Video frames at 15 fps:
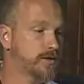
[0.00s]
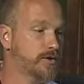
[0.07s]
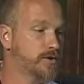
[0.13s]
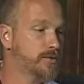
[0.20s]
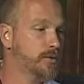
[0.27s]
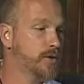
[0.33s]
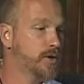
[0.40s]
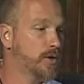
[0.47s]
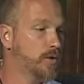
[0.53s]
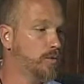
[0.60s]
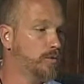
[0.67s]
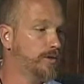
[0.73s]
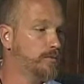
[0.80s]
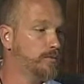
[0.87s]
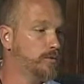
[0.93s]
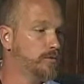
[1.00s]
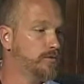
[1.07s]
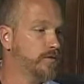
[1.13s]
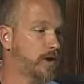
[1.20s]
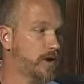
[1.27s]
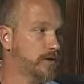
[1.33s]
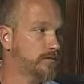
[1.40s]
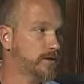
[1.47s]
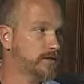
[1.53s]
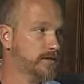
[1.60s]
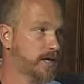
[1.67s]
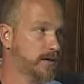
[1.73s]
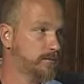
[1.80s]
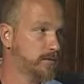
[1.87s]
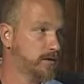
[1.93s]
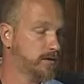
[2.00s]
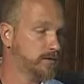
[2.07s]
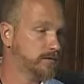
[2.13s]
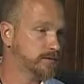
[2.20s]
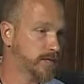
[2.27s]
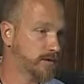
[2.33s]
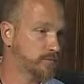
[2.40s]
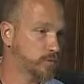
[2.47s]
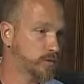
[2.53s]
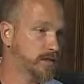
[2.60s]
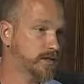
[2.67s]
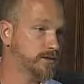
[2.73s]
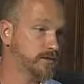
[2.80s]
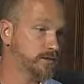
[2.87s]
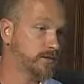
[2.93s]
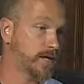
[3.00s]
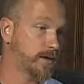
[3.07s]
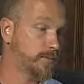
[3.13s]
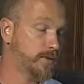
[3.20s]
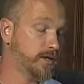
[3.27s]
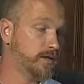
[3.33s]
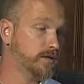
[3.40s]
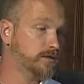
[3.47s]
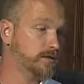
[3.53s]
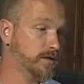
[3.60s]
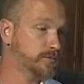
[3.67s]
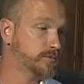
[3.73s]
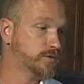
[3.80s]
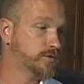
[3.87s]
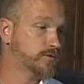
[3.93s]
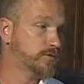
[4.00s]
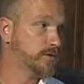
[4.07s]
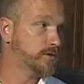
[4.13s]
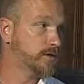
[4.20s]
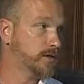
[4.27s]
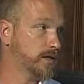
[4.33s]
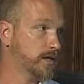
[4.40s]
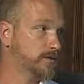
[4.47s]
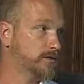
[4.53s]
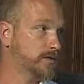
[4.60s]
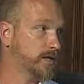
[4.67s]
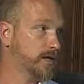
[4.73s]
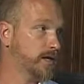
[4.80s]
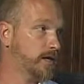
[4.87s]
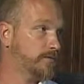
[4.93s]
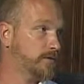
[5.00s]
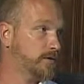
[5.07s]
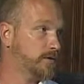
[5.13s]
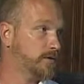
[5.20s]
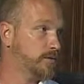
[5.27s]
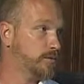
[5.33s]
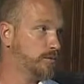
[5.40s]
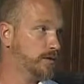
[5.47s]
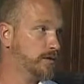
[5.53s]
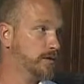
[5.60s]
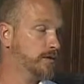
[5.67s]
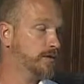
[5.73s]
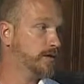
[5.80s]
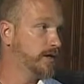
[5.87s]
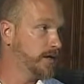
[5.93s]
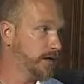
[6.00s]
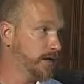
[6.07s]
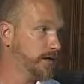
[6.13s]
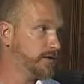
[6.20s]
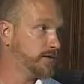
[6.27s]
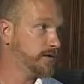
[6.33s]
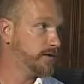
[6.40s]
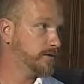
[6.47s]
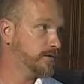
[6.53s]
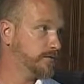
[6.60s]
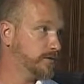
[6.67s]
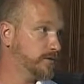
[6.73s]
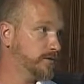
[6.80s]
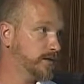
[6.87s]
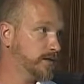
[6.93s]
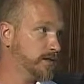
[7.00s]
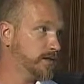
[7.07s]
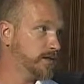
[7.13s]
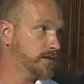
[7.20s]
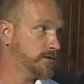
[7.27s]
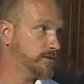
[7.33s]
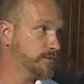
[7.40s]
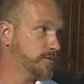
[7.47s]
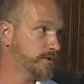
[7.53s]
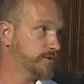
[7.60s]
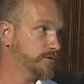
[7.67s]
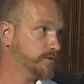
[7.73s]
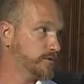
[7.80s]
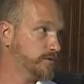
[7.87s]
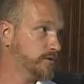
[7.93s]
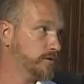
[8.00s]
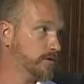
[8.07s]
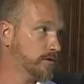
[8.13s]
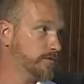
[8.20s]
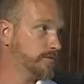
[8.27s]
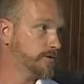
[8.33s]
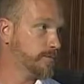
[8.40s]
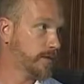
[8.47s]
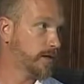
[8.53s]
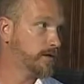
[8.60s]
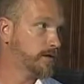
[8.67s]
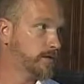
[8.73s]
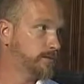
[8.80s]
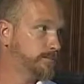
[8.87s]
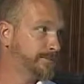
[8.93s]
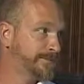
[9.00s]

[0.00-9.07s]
know. We move all of our top uh, type one and two diabetics up to the front of the line so they can have it done quicker and then get the food that they need to bring their sugar levels back up.